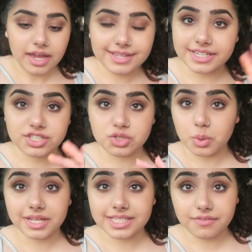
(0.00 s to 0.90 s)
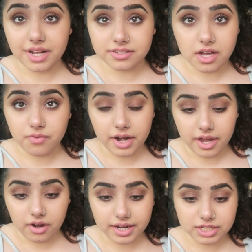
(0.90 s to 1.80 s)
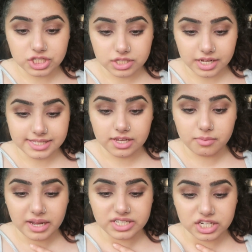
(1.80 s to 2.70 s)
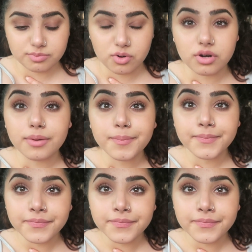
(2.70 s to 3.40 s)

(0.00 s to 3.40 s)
It's actually 27 outside right now. I can see on my dashboard,